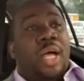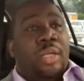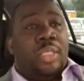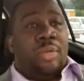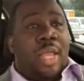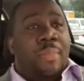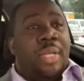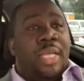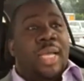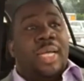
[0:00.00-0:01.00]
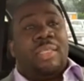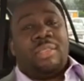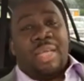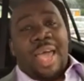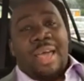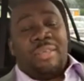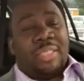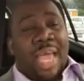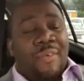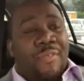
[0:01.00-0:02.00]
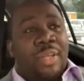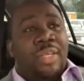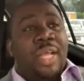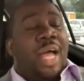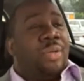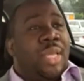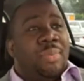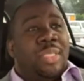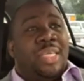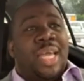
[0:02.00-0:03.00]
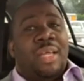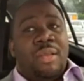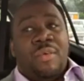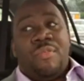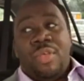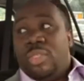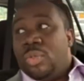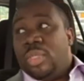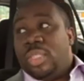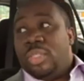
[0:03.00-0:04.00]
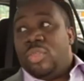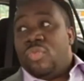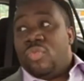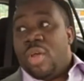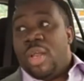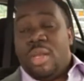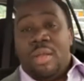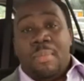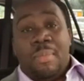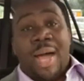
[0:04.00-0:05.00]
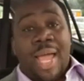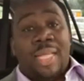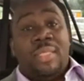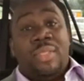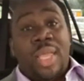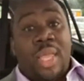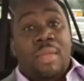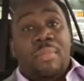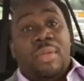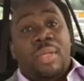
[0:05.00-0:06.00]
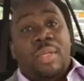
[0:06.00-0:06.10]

I was unable to get a staff staffing. I was able to get enough resources to run my team.